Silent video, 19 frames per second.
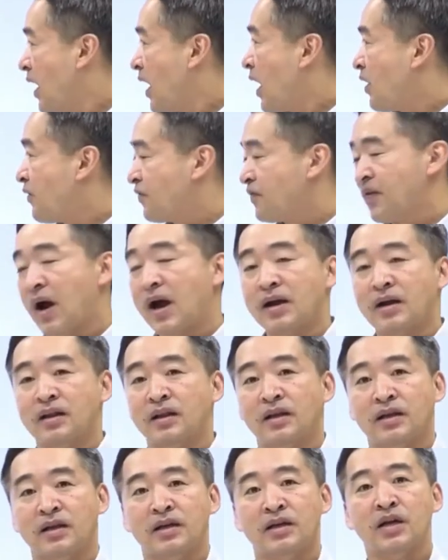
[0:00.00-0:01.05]
and
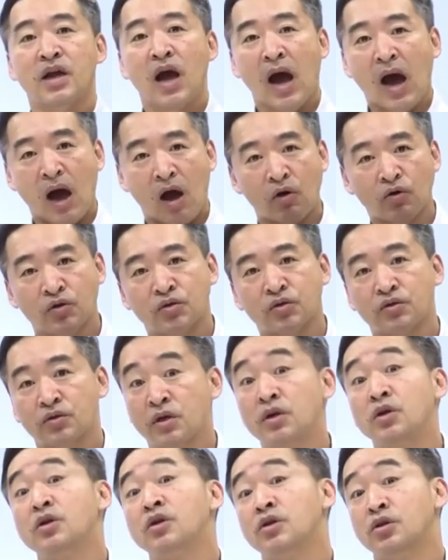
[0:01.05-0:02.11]
finally, how to
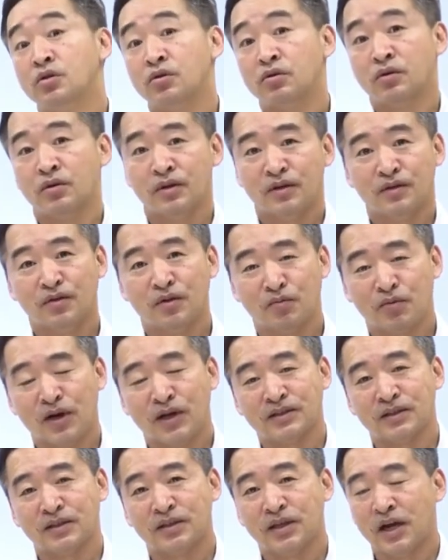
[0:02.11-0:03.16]
conclude the
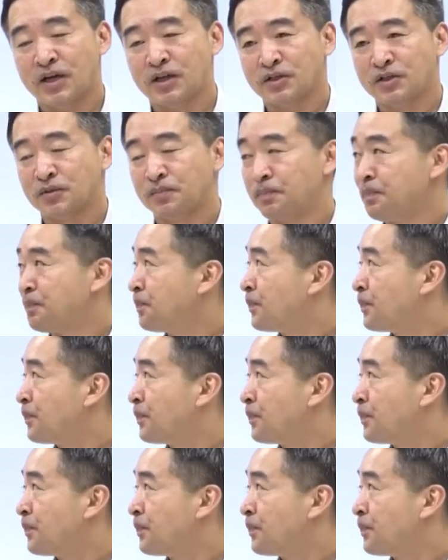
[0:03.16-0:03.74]
presentation.